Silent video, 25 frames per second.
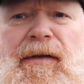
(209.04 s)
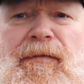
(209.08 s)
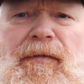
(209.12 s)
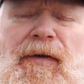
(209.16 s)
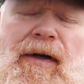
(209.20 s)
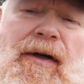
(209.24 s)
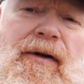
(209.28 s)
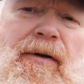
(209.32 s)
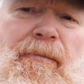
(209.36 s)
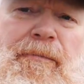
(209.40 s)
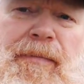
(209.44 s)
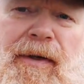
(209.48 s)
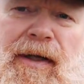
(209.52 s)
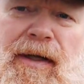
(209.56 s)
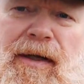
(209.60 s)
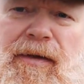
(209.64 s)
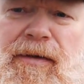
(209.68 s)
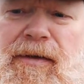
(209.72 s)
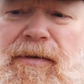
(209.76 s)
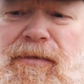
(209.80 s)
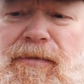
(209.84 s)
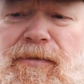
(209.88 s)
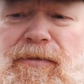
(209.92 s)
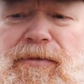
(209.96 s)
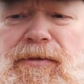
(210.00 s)
if I compare
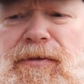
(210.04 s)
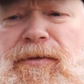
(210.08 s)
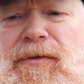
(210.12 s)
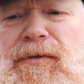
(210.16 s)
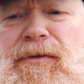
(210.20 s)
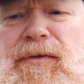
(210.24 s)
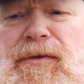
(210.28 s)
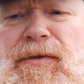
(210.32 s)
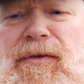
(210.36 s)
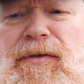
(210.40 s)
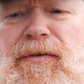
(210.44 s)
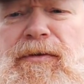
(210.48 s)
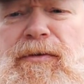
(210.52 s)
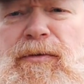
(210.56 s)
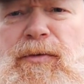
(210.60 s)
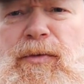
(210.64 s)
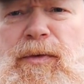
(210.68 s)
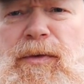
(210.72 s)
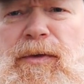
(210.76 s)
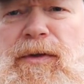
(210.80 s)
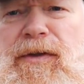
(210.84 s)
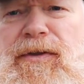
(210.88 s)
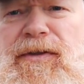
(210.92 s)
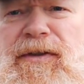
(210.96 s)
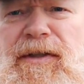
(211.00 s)
this to the
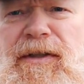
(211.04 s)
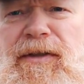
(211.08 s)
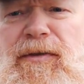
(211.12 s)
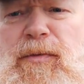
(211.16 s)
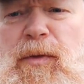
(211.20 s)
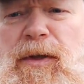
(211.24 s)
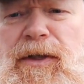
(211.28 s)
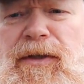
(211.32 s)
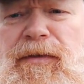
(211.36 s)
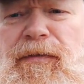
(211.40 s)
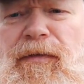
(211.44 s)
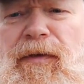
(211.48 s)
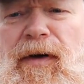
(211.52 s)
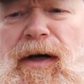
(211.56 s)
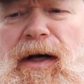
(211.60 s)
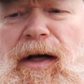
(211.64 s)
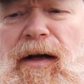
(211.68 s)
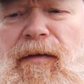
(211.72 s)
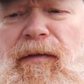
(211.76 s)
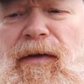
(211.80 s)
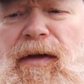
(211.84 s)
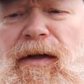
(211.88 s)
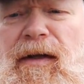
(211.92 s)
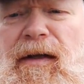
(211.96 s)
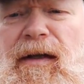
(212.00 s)

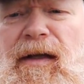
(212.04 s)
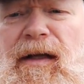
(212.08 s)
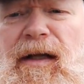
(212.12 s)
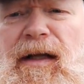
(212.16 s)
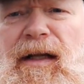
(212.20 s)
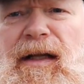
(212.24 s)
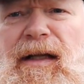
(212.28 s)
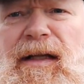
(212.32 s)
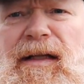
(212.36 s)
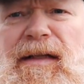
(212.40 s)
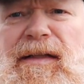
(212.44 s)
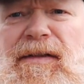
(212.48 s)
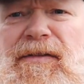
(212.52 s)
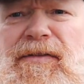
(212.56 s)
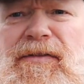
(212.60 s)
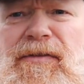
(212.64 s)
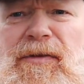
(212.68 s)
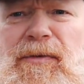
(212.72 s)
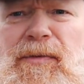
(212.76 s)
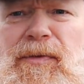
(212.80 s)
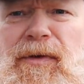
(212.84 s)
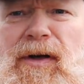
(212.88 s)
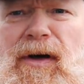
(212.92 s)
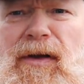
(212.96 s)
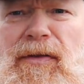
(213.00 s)
T25, it's
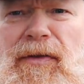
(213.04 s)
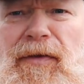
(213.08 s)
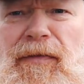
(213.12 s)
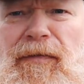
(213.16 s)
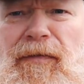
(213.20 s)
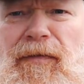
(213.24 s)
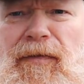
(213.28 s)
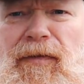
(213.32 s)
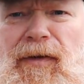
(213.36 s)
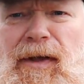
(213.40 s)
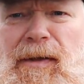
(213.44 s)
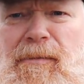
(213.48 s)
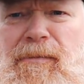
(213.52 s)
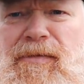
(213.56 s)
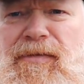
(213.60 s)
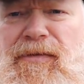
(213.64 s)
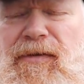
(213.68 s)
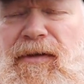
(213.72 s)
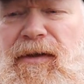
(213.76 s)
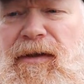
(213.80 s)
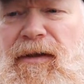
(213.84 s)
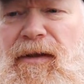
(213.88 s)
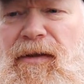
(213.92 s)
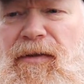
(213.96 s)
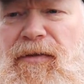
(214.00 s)
a rather
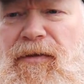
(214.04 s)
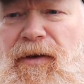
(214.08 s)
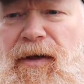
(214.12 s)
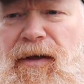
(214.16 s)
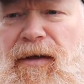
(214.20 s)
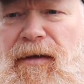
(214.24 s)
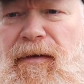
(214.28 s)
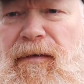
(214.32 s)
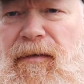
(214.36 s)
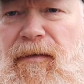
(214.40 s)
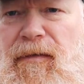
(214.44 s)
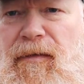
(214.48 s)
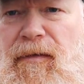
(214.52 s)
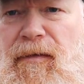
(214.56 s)
flimsy little thing,